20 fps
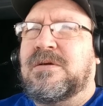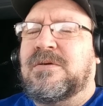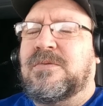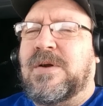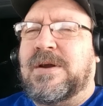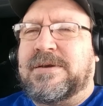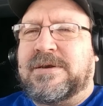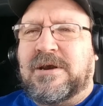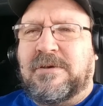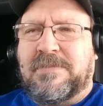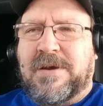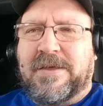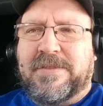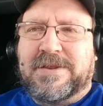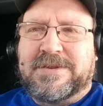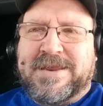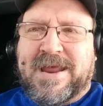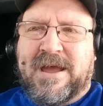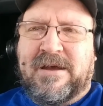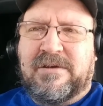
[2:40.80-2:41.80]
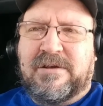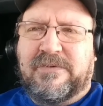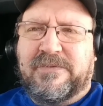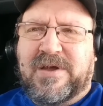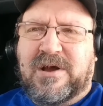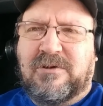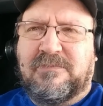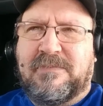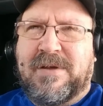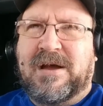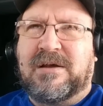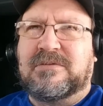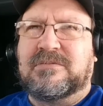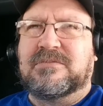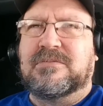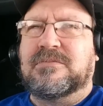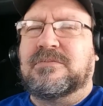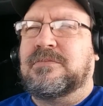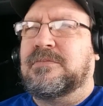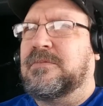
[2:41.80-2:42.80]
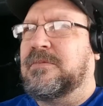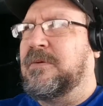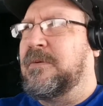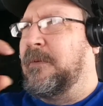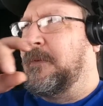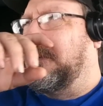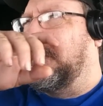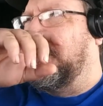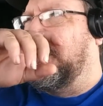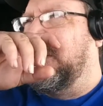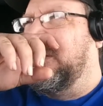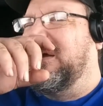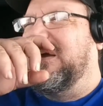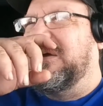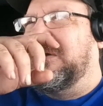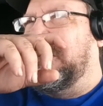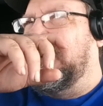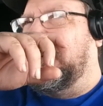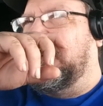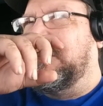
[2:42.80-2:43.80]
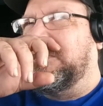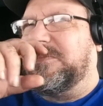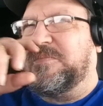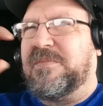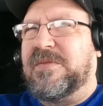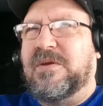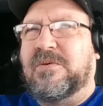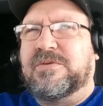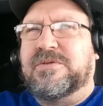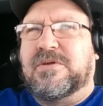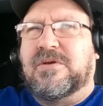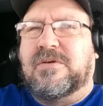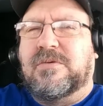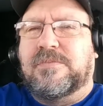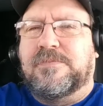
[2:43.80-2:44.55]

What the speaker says: right there by the town of Elk Mountain. There was